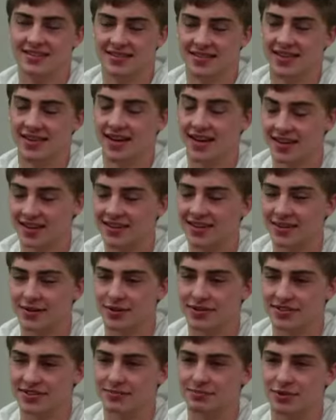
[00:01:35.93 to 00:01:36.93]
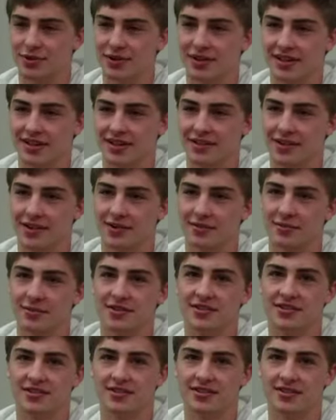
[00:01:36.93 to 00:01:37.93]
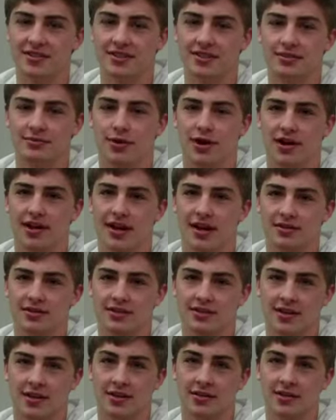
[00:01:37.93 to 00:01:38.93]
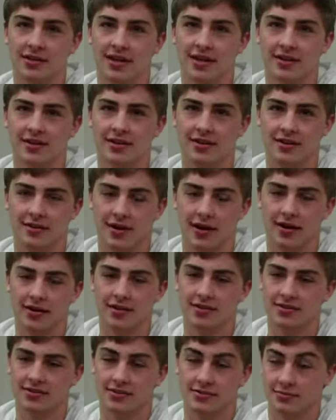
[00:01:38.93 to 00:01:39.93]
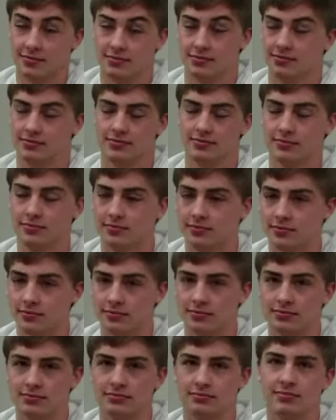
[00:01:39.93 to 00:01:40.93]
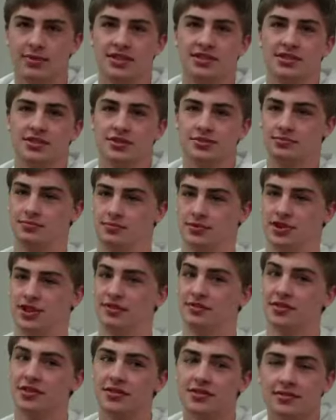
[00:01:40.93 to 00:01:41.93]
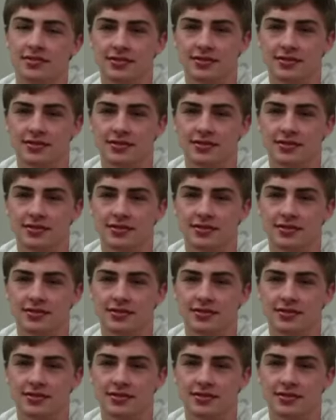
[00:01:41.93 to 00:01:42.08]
Yeah, it was pretty incredible. Walking out the tunnel and hearing the crowd makes you shiver.